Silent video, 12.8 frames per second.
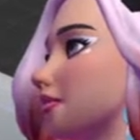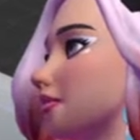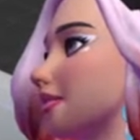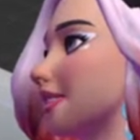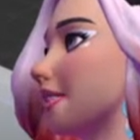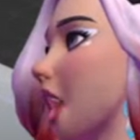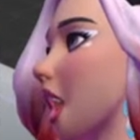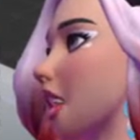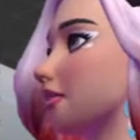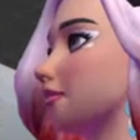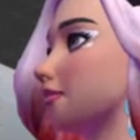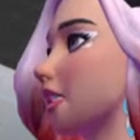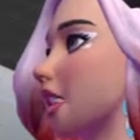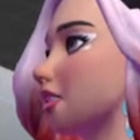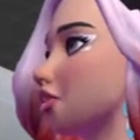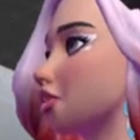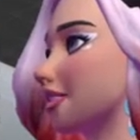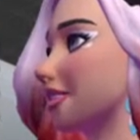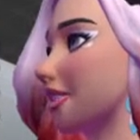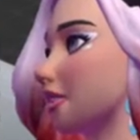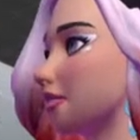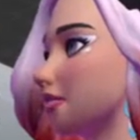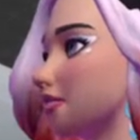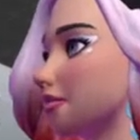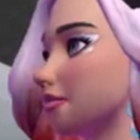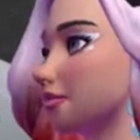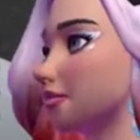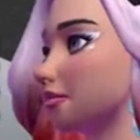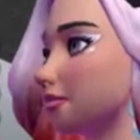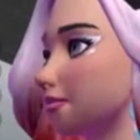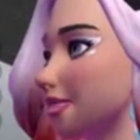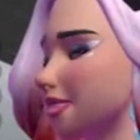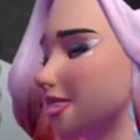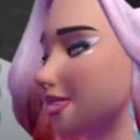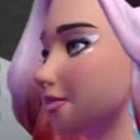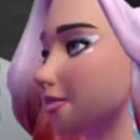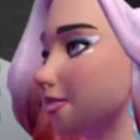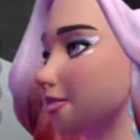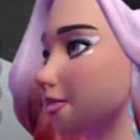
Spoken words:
If I apply the scale, and I kick that,